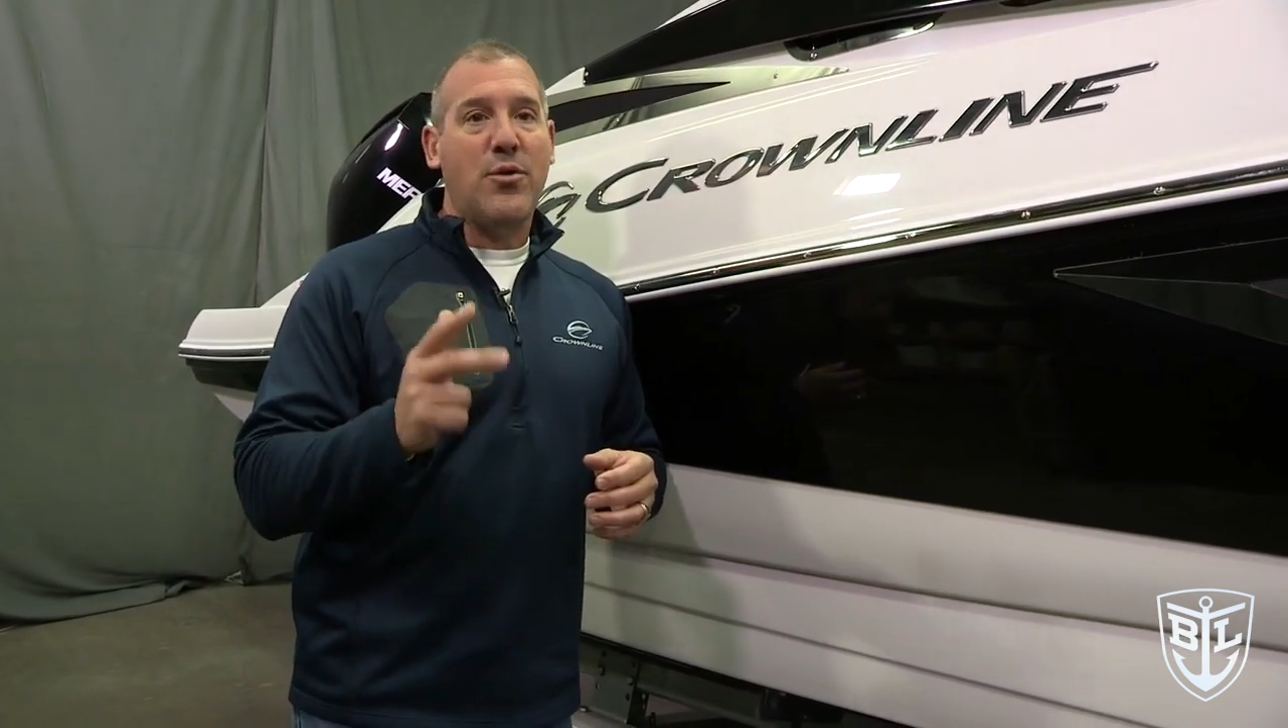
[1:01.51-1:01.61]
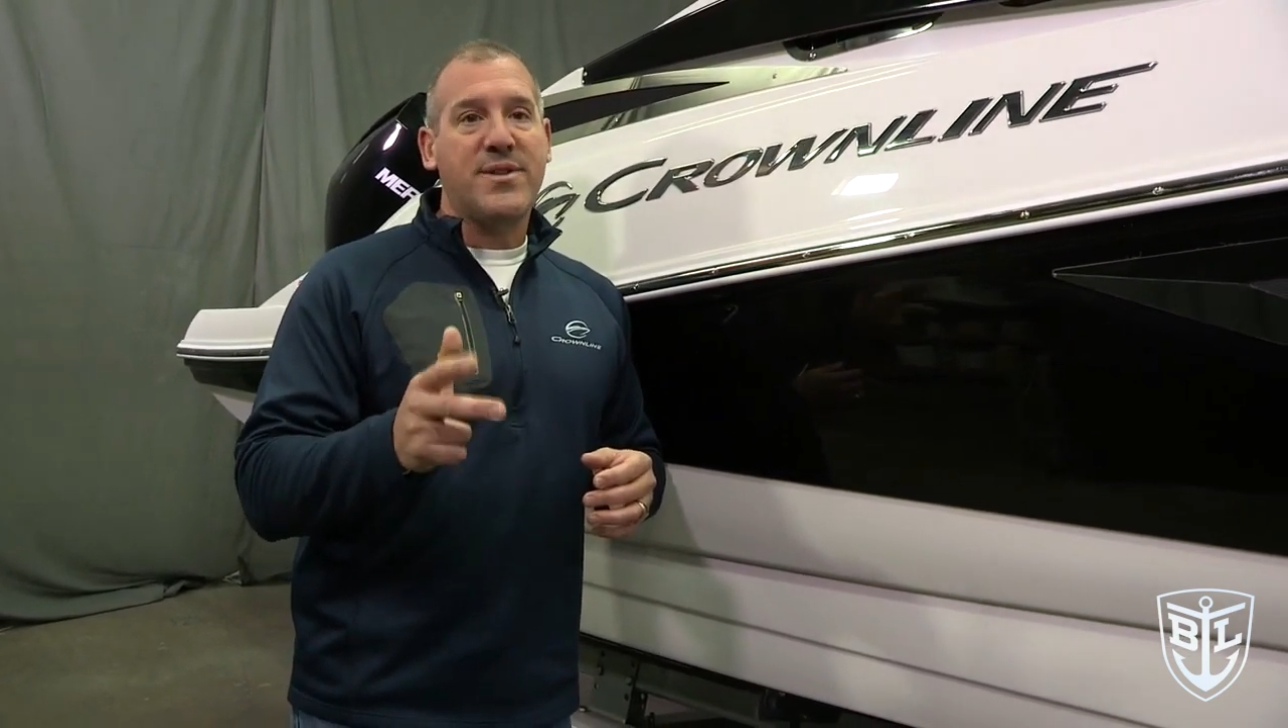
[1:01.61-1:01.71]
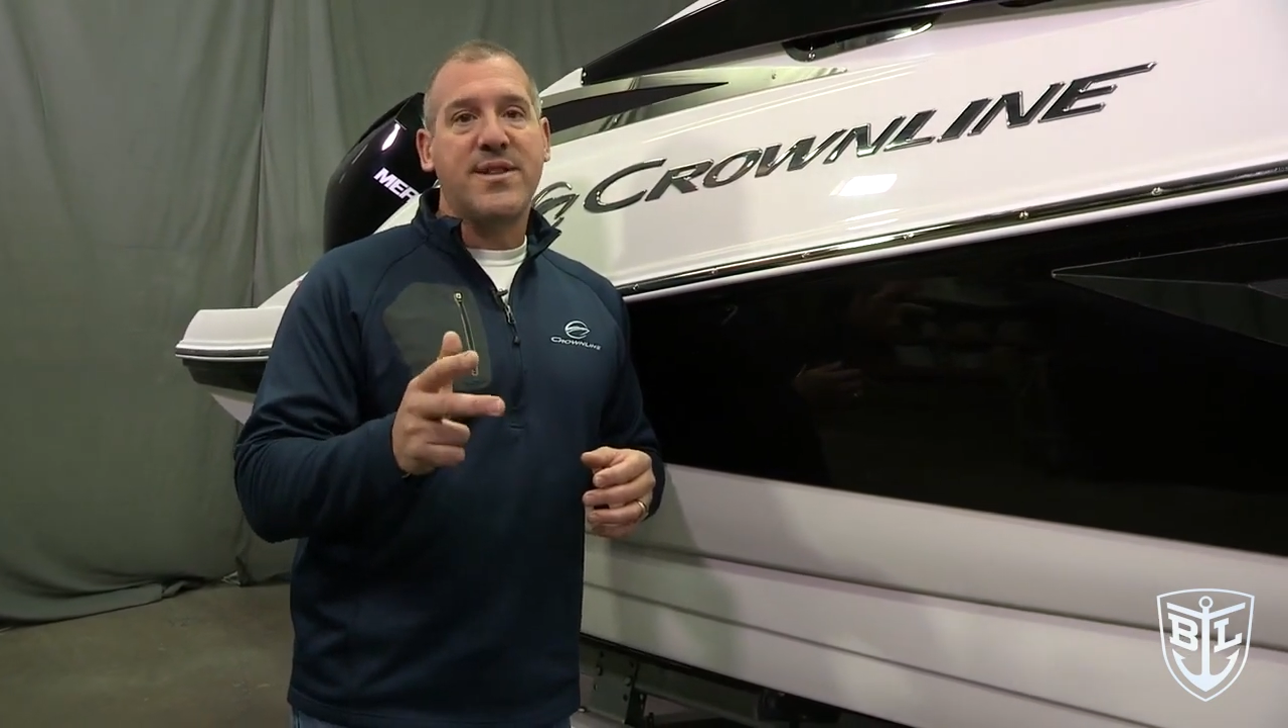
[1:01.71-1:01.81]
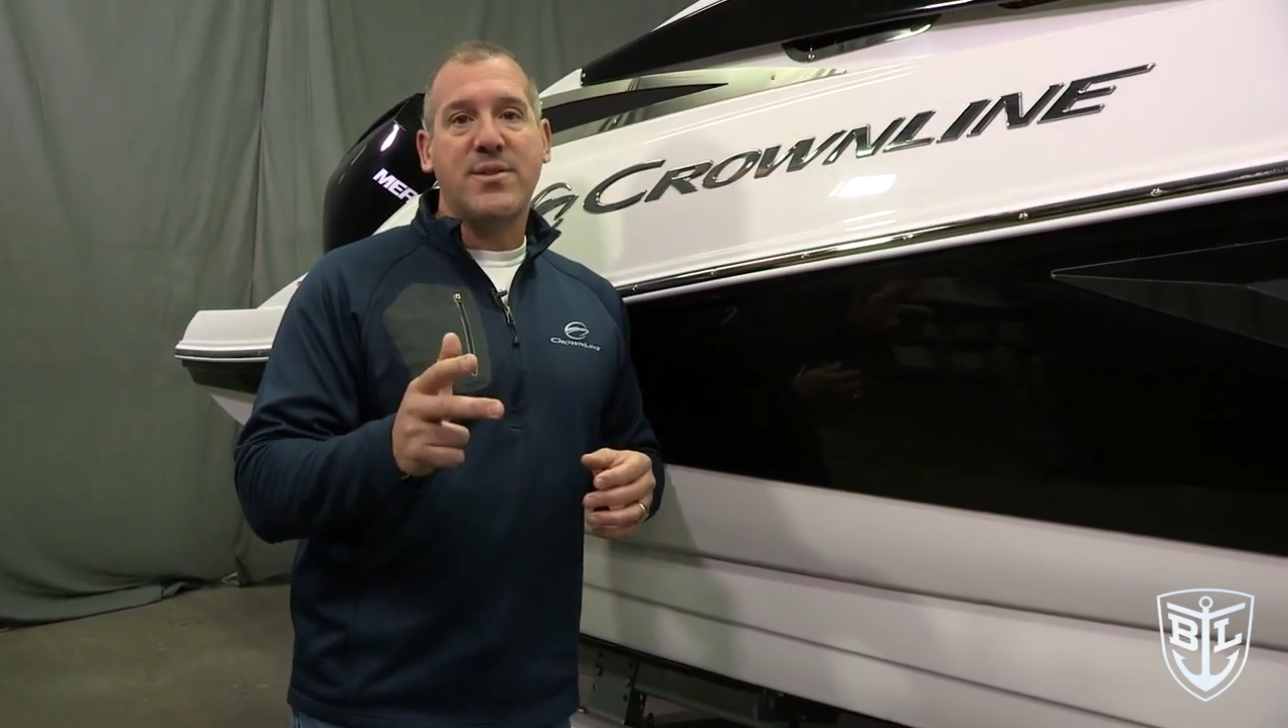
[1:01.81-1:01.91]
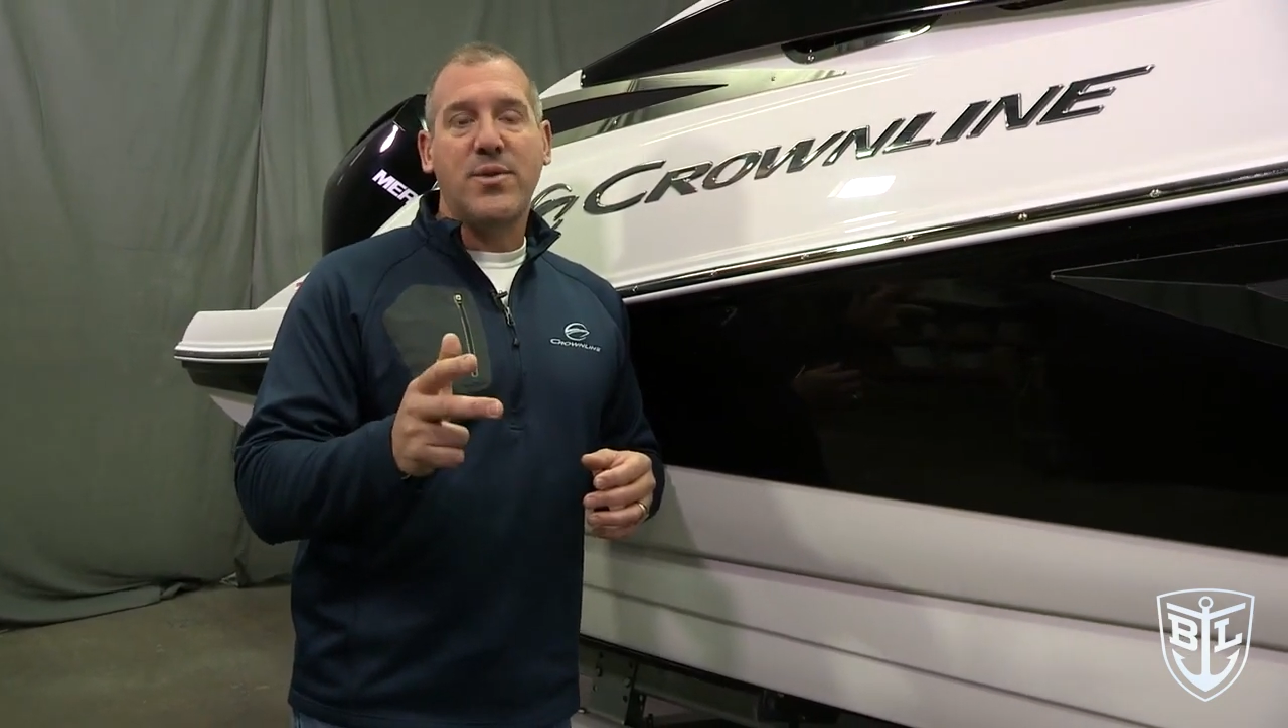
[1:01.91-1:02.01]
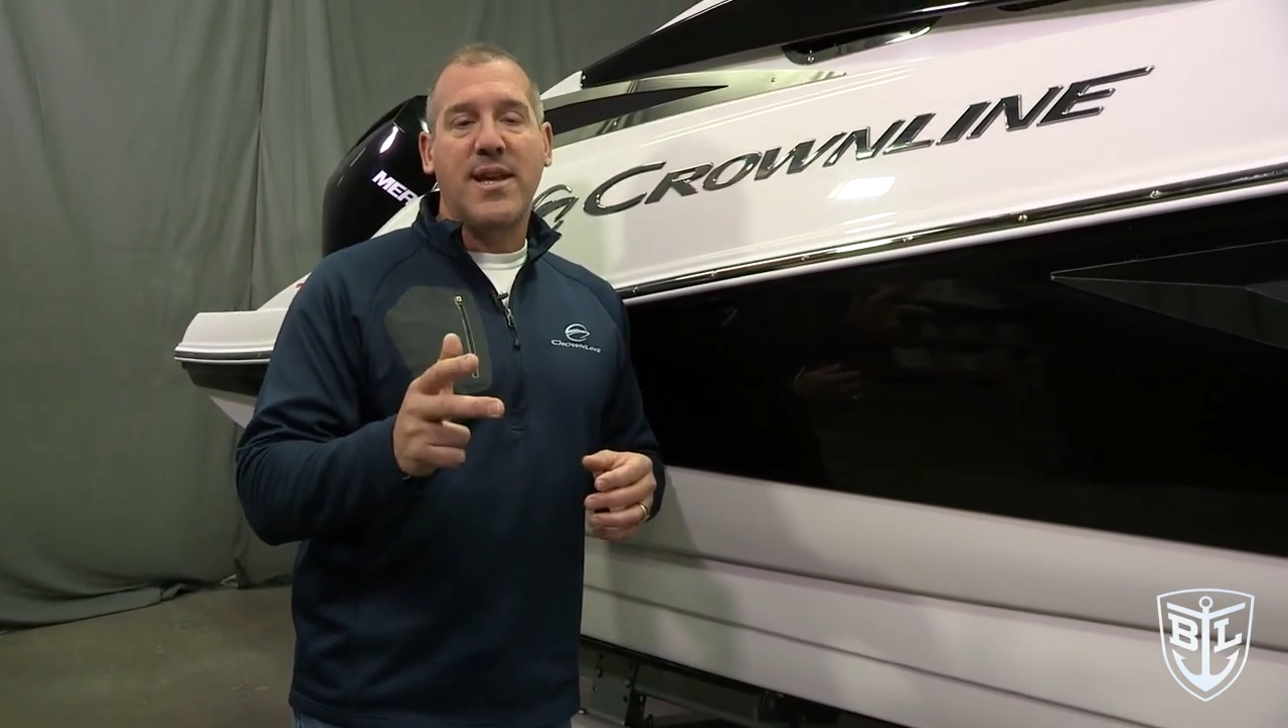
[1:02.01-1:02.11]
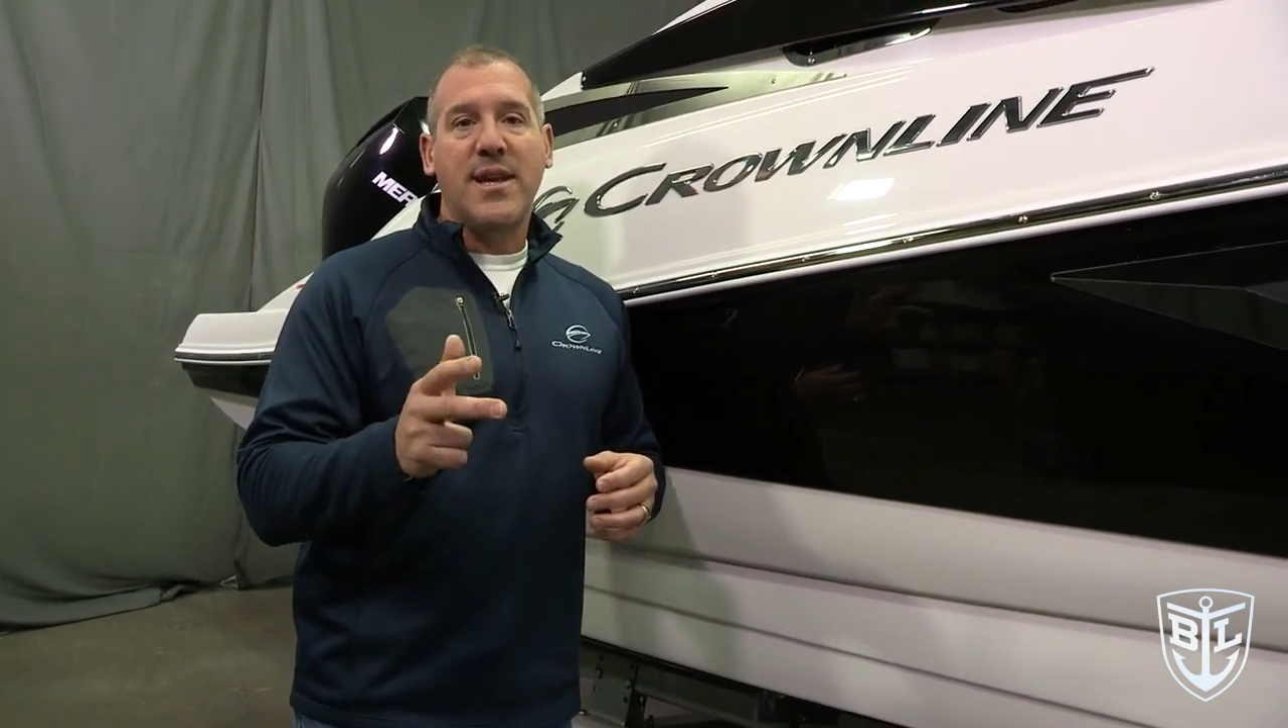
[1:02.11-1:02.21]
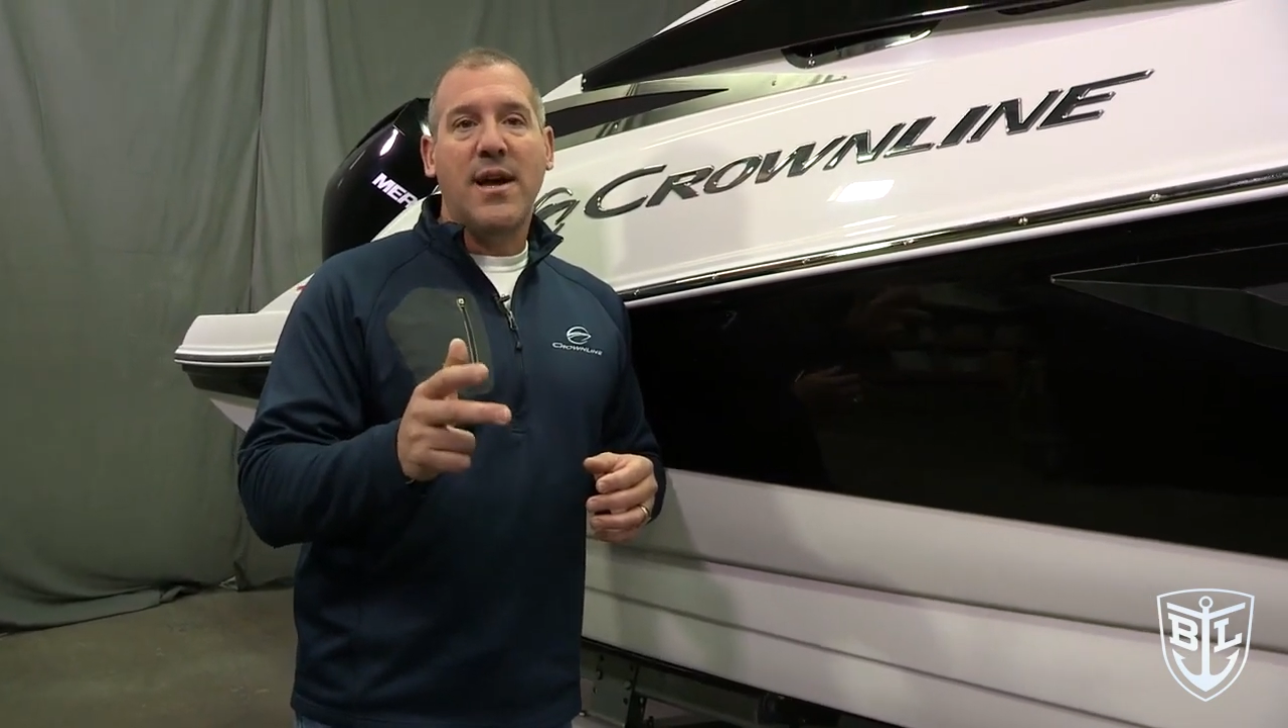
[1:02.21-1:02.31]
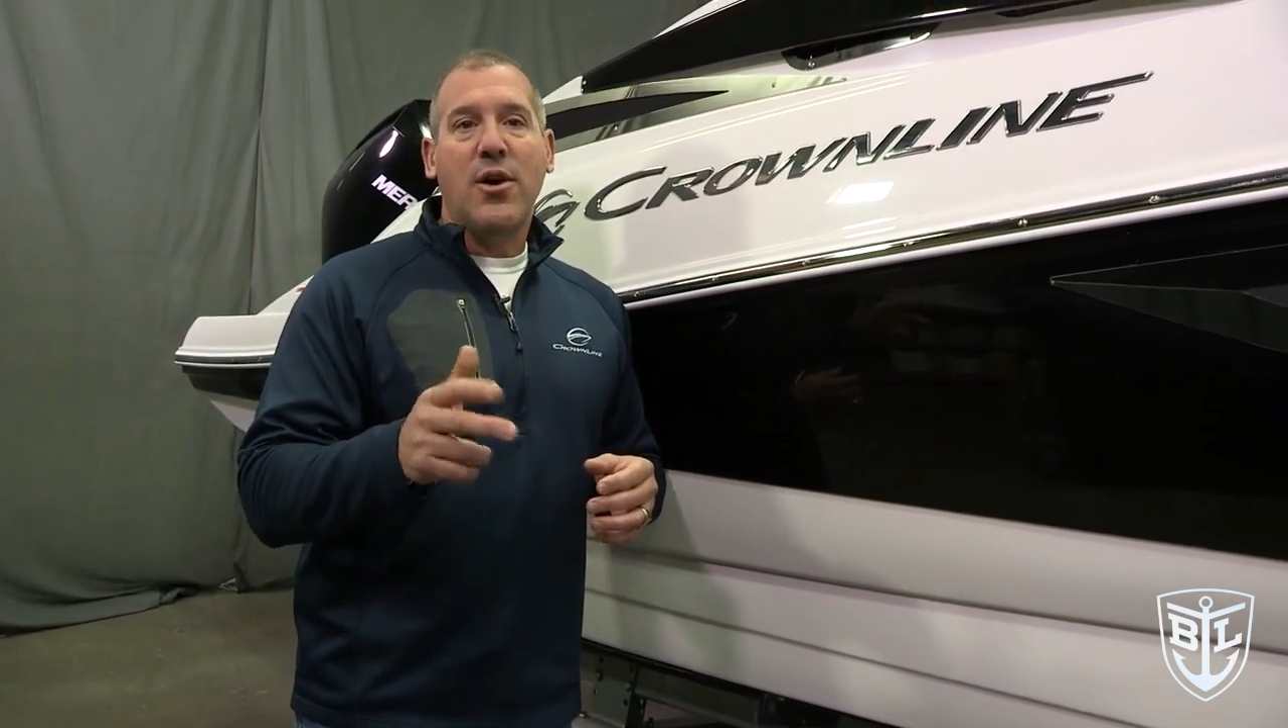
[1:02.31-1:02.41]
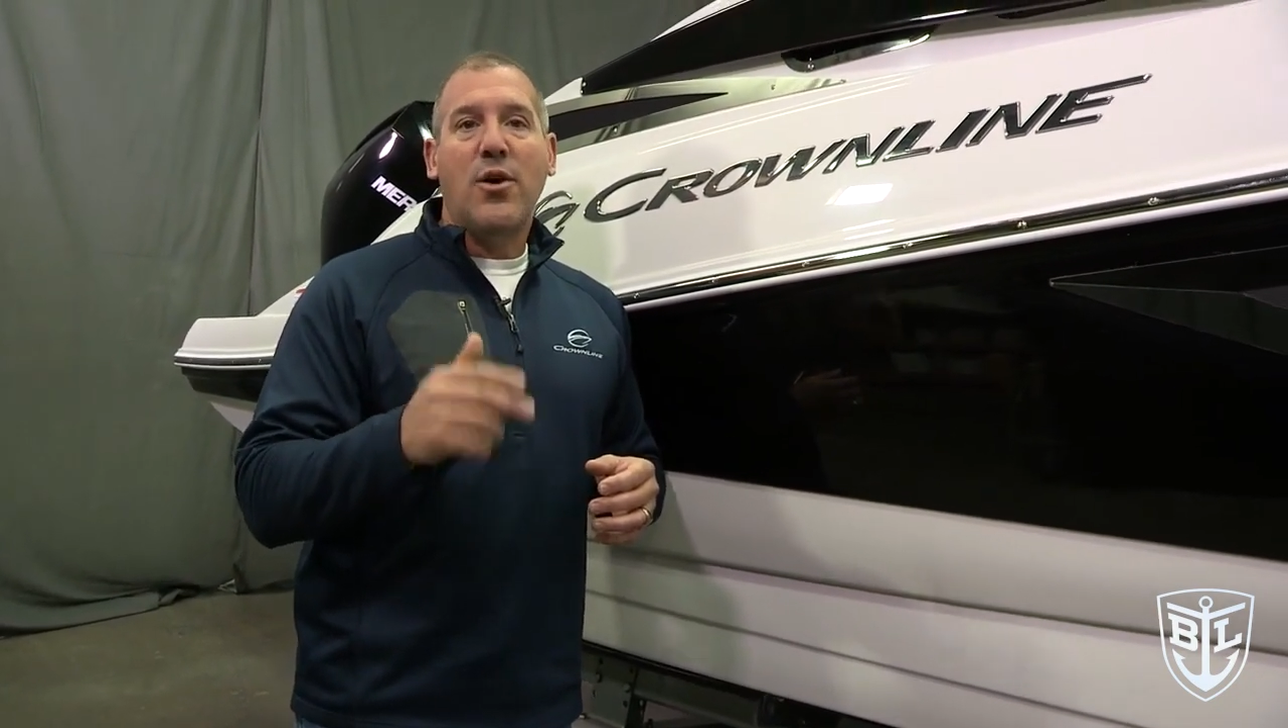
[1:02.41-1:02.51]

or Suzuki,